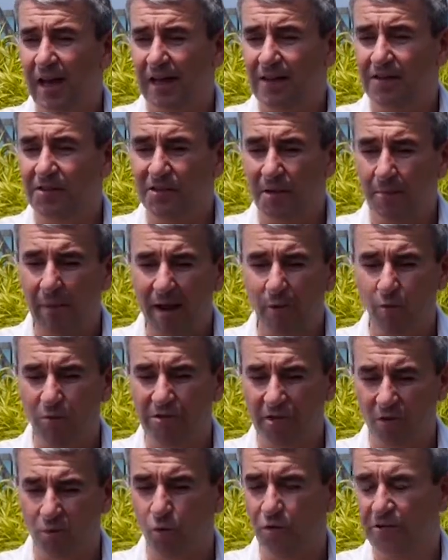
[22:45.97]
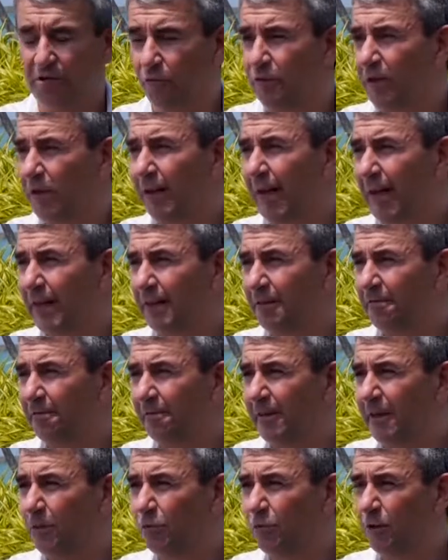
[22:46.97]
and Samet was a real island
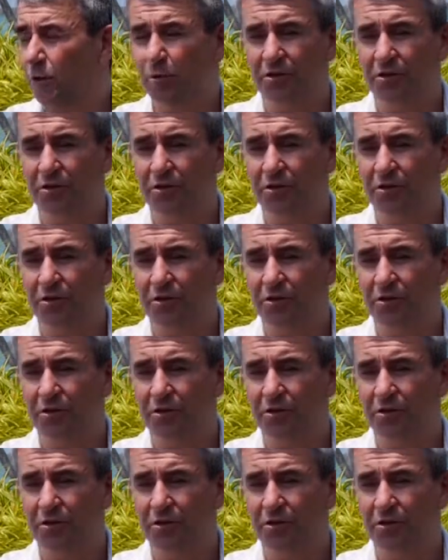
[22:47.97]
feel.